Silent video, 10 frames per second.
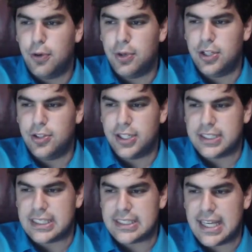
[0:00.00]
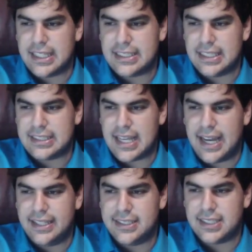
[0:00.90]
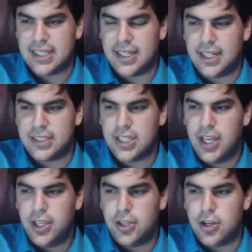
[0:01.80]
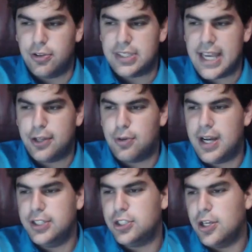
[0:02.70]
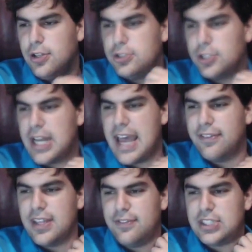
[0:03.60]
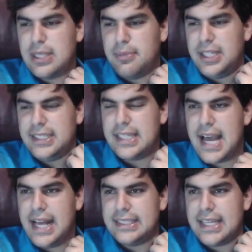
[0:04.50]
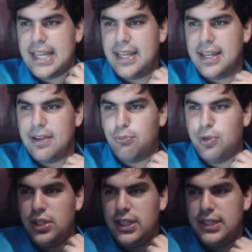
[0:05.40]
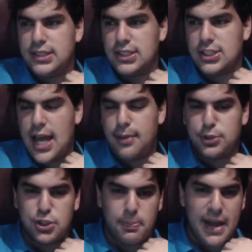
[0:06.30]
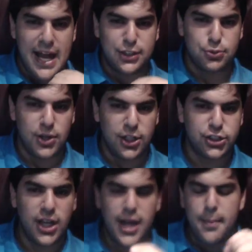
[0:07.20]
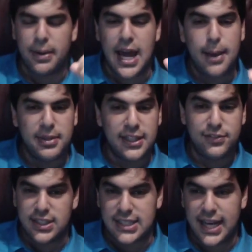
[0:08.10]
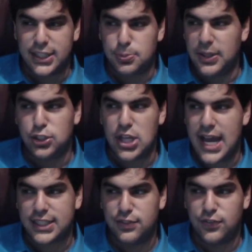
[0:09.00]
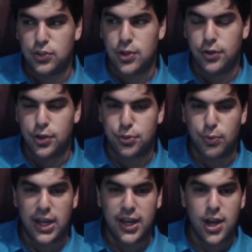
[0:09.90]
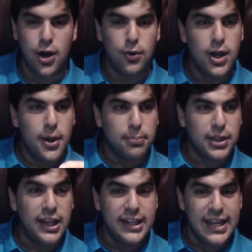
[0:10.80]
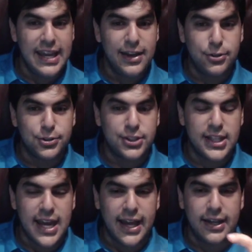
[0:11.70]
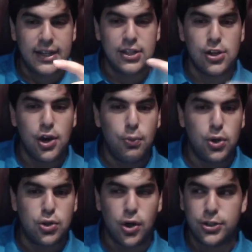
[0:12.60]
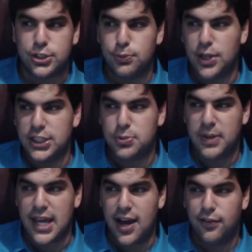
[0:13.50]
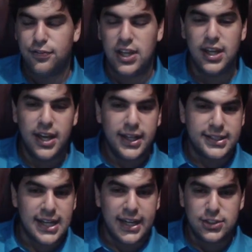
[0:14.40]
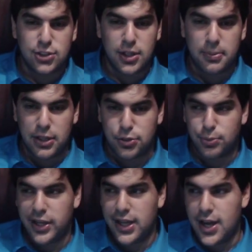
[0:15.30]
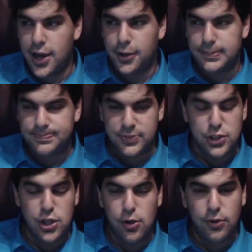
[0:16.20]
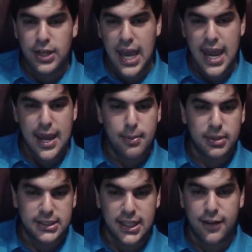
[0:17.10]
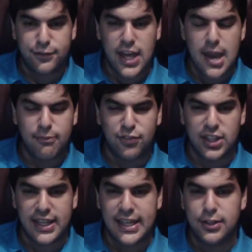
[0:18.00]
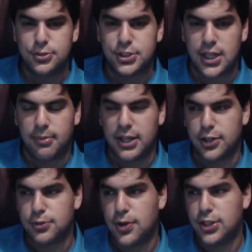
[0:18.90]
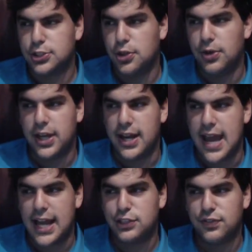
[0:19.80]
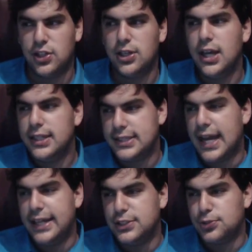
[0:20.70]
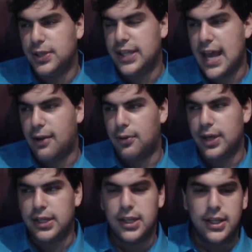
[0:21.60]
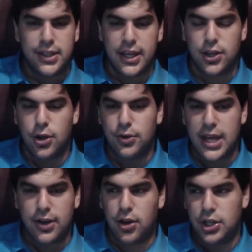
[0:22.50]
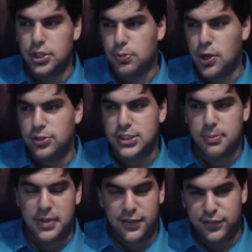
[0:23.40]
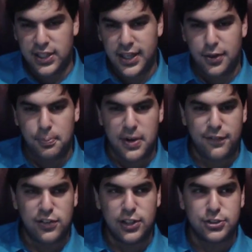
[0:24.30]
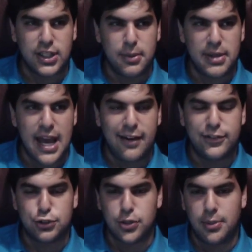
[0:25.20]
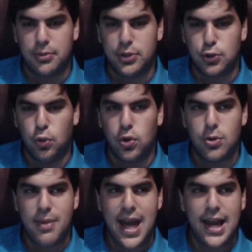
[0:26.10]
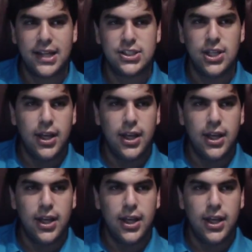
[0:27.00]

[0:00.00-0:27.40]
when you look at the Tennessee Titans, because, you know, Daquan Jones, you're going to have some of these guys get in and really establish a pass rush. But I believe the Titans beat Jacksonville, go to 3-0. Play the Eagles then. You know, will Carson Wentz be healthy? Titans are going to be 3-0. Noon game, tough game for the Eagles coming across, going to Nashville. Titans win that one. They go then on the road to Buffalo. Buffalo's going to be having trouble with quarterbacks.